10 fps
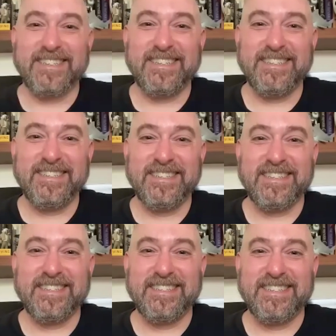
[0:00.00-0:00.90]
But it's cool,
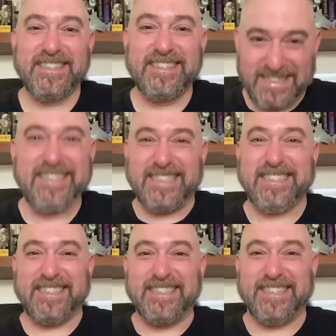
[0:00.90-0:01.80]
man.
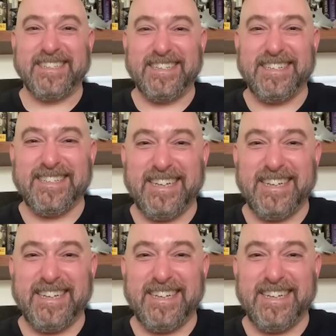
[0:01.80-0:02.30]
Dwayne cut me.